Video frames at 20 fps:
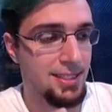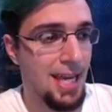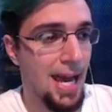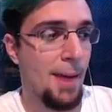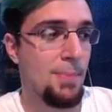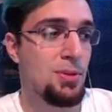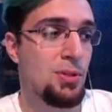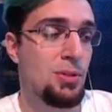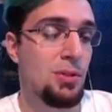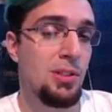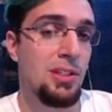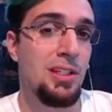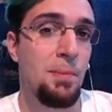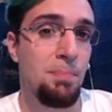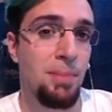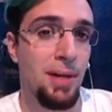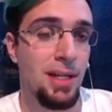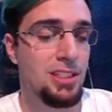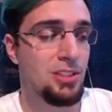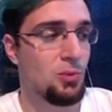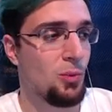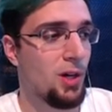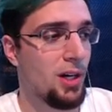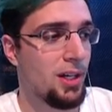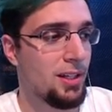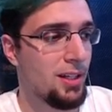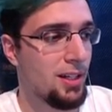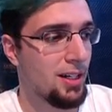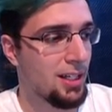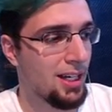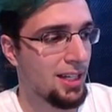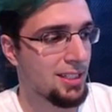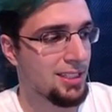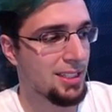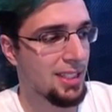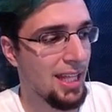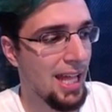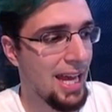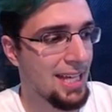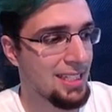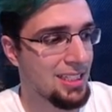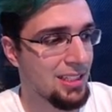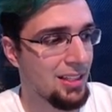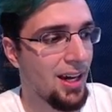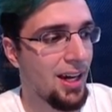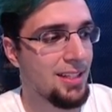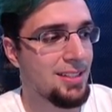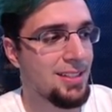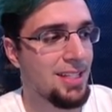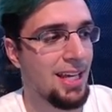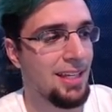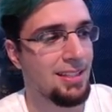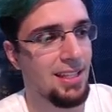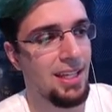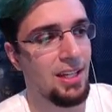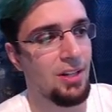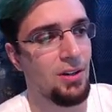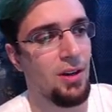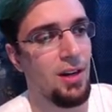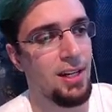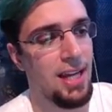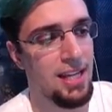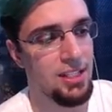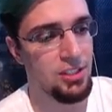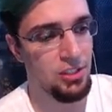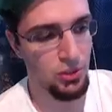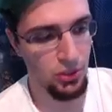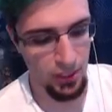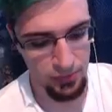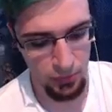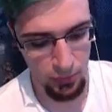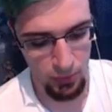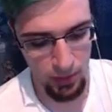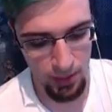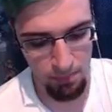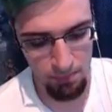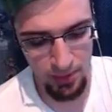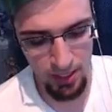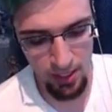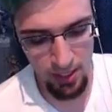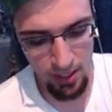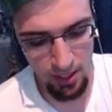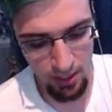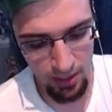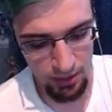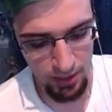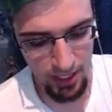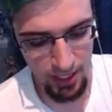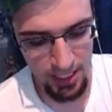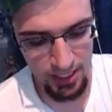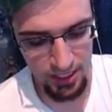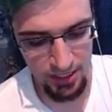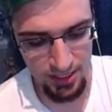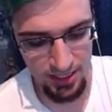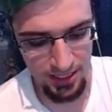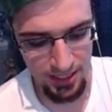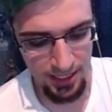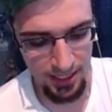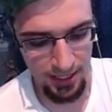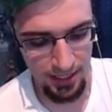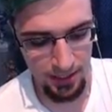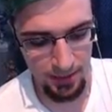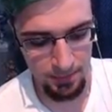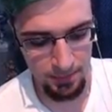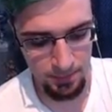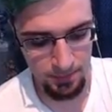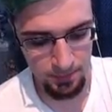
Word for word: absolutely the best one because of the last slot, and later on, as you level up, you guys can see here,